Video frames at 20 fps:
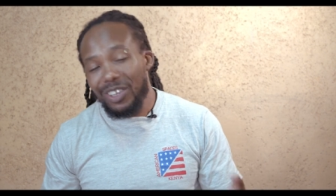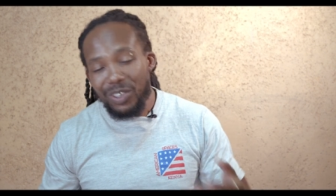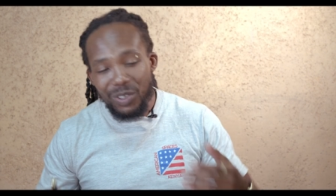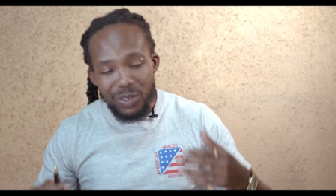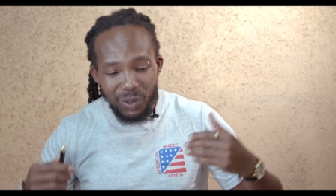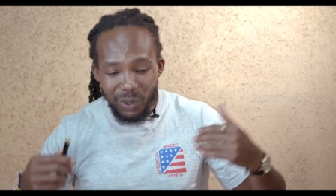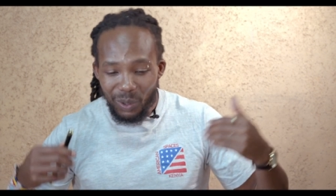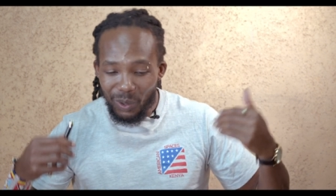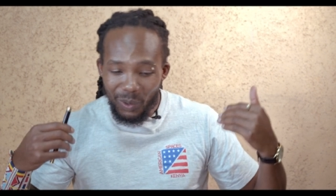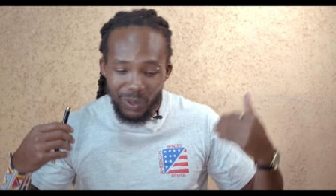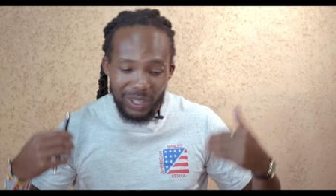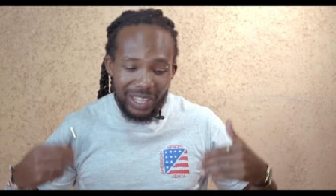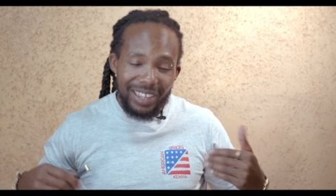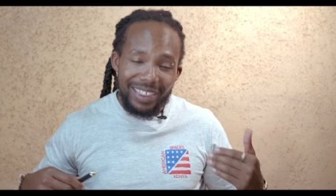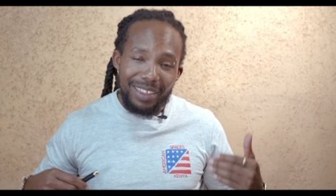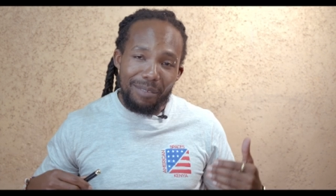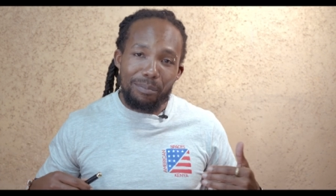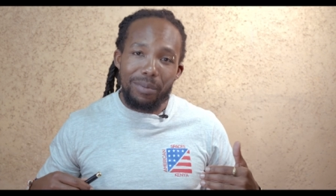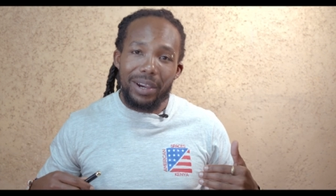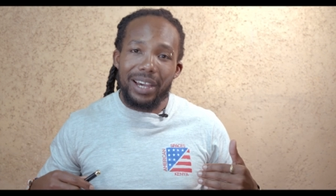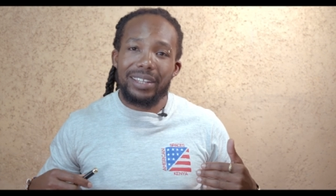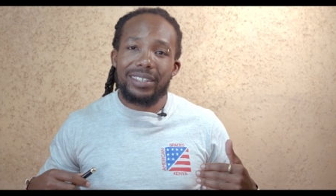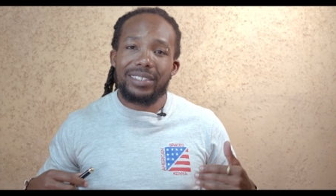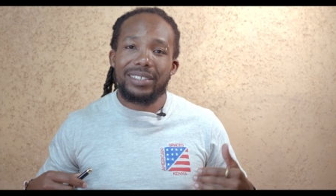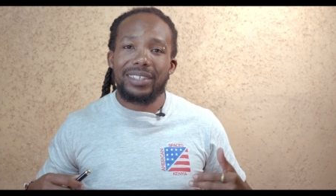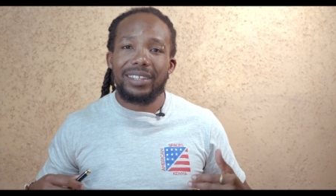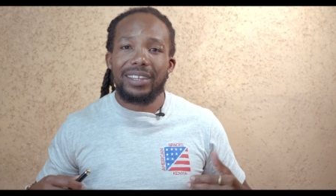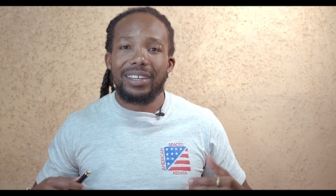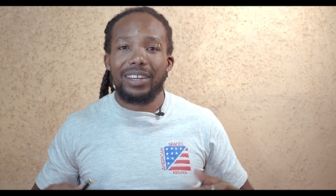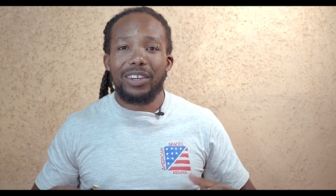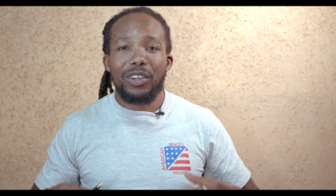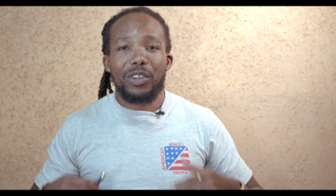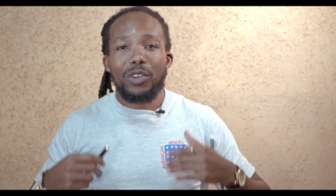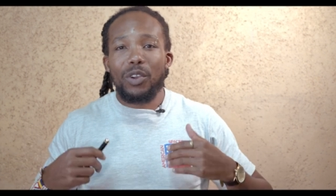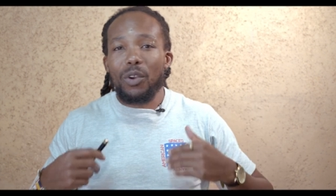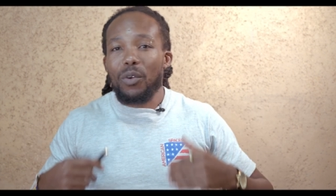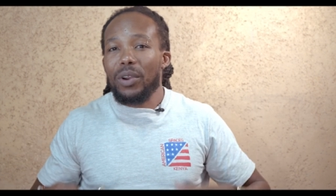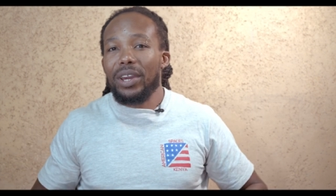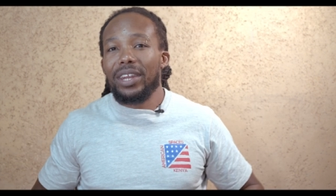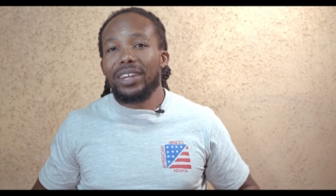You're looking the part.
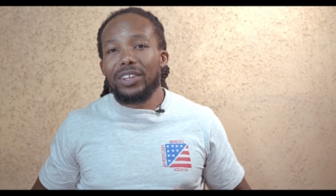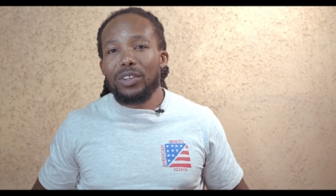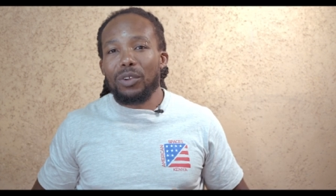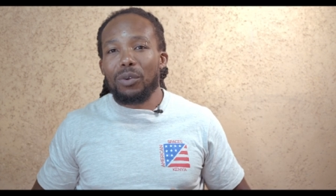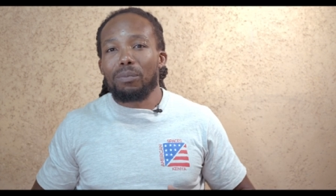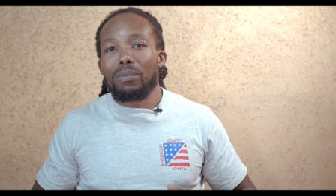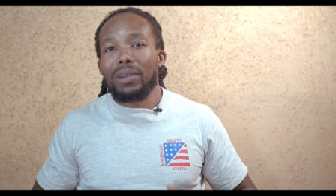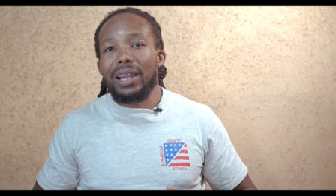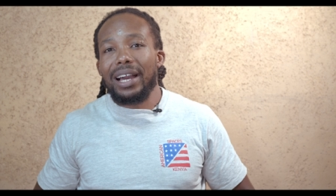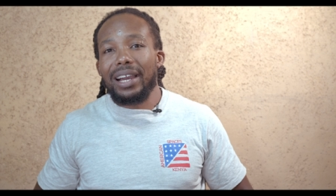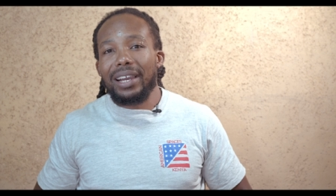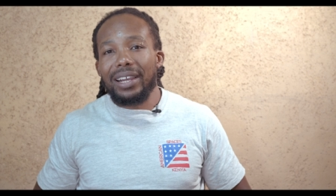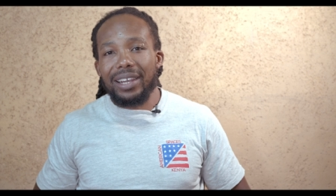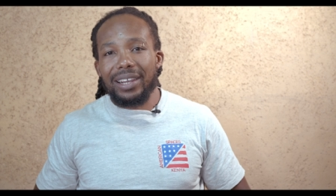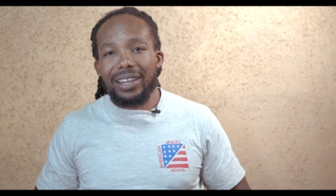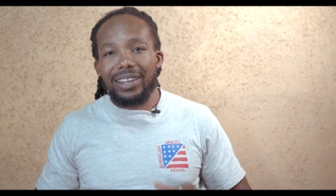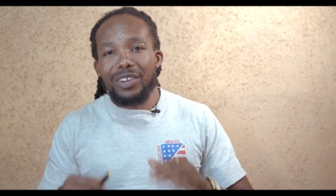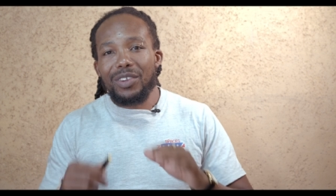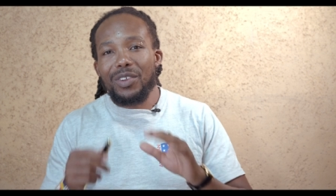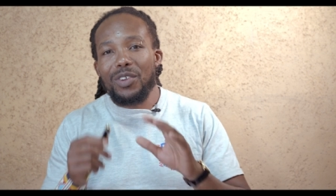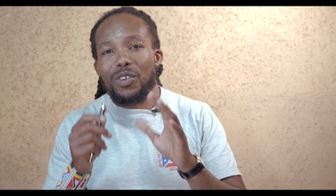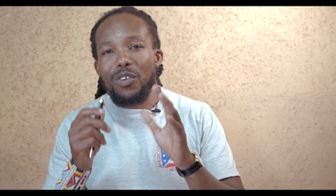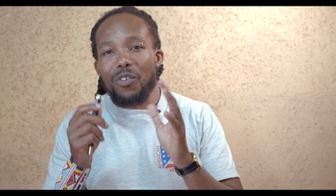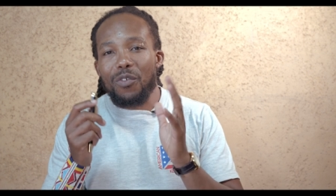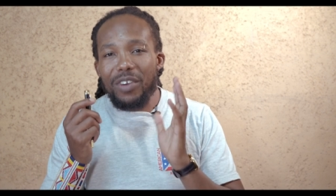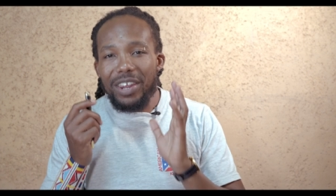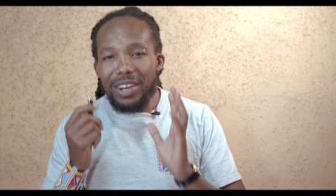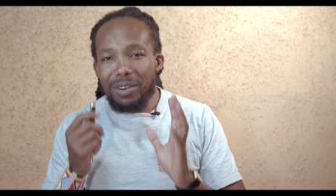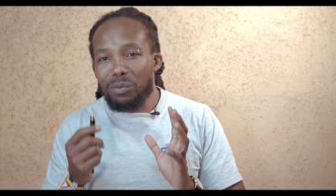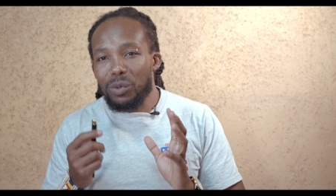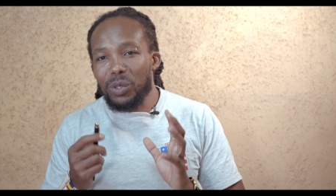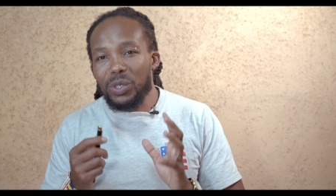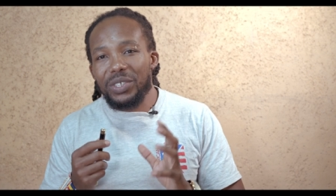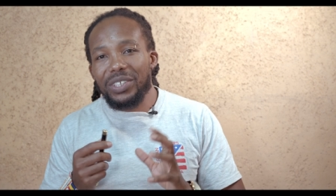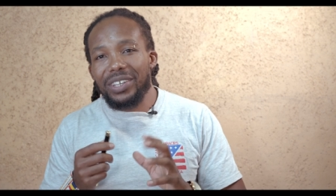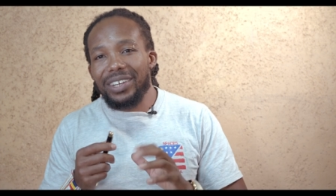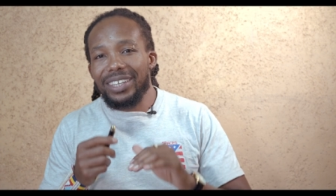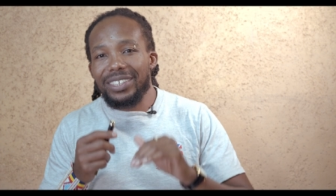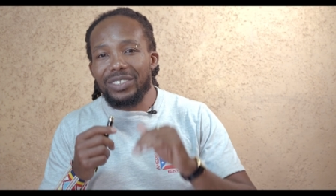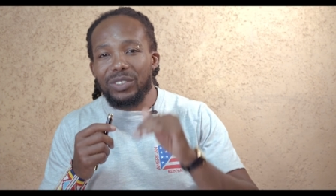You're wearing your black you're very
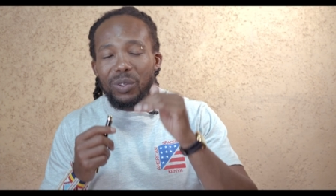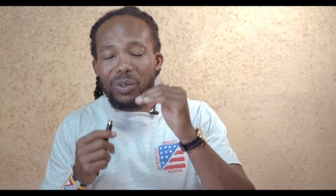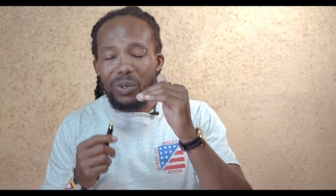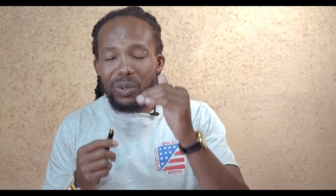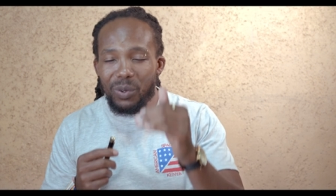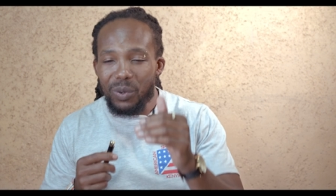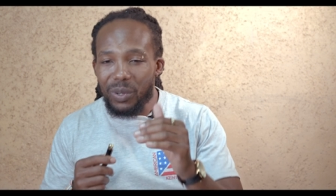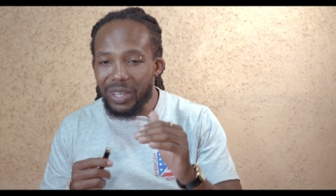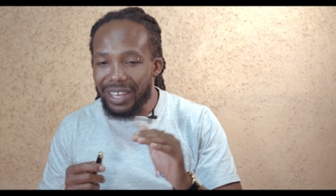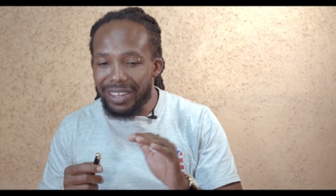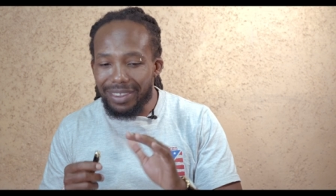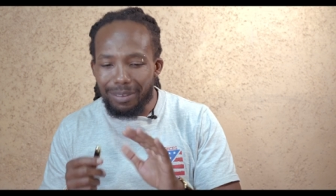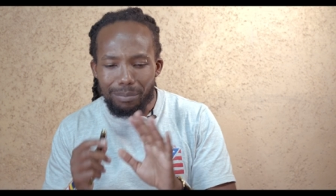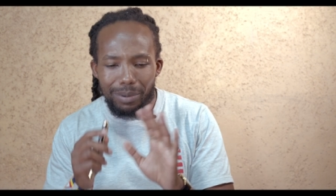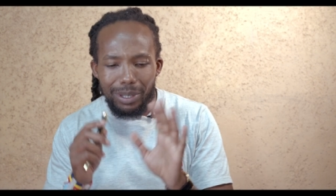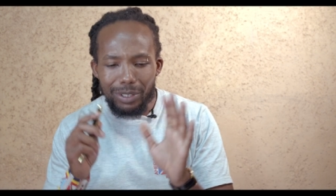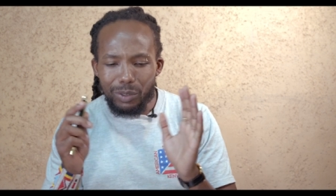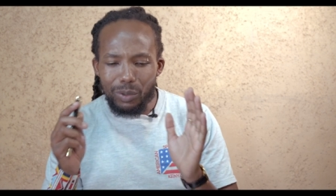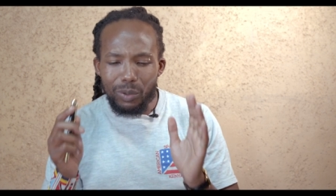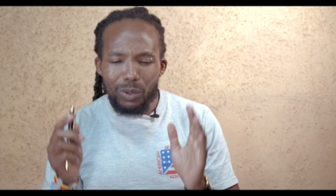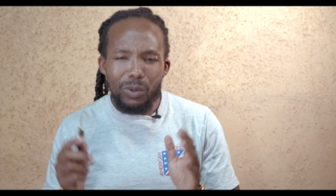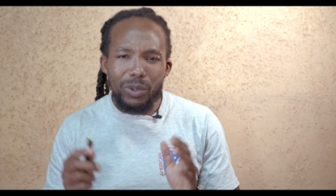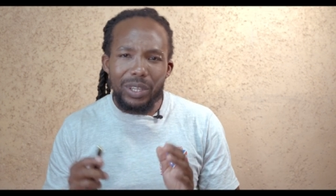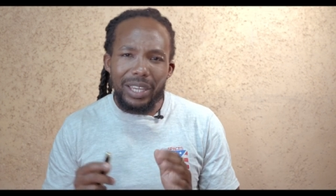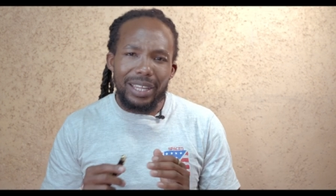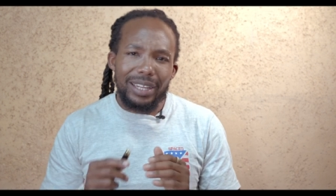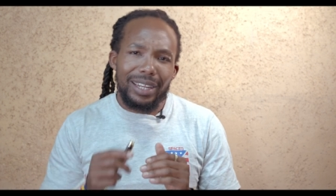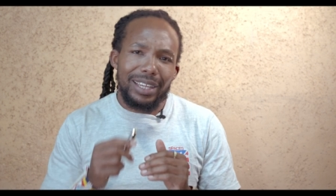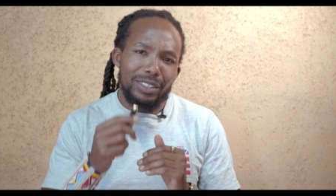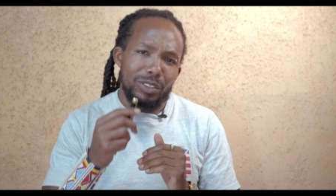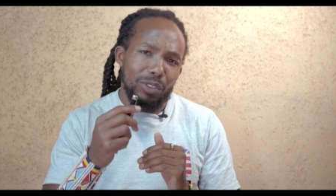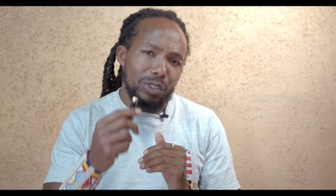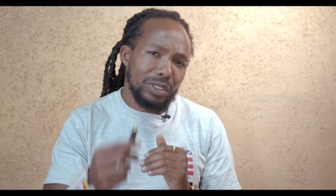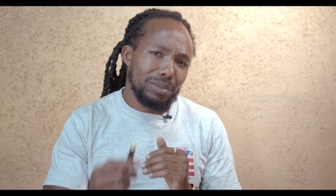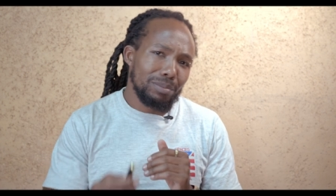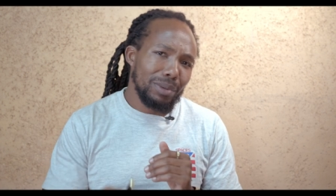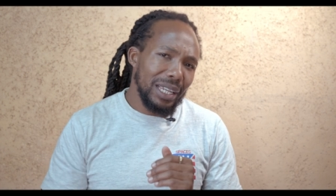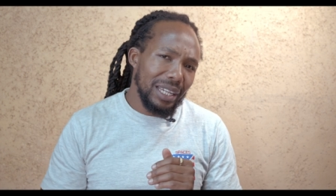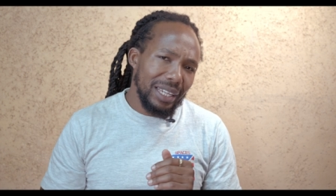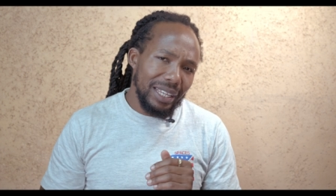moisturized, you're looking the part, you're looking nice, you're
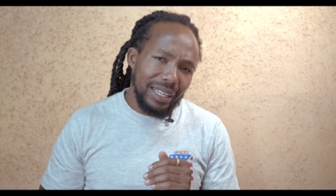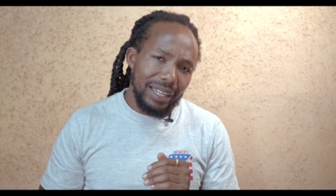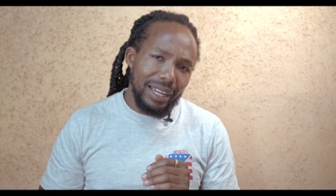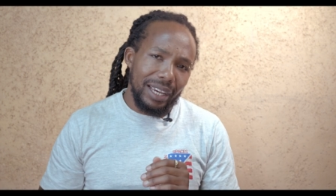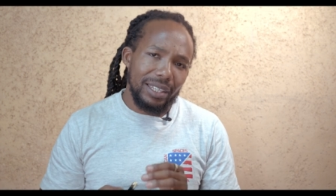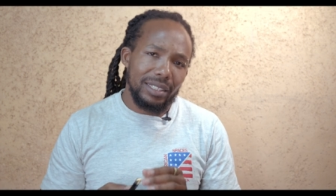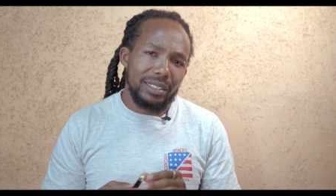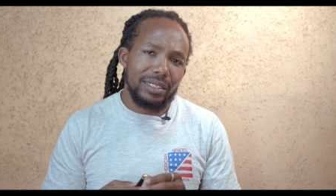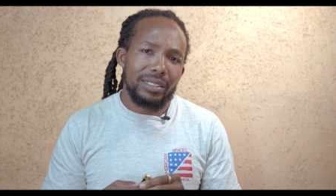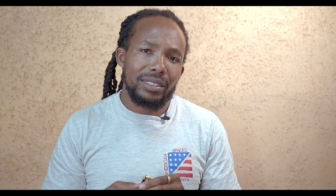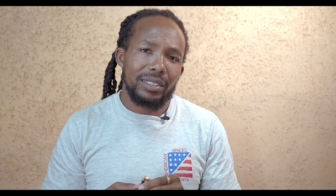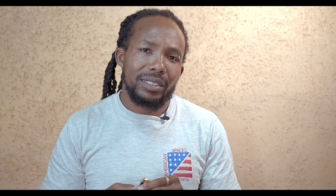smelling nice.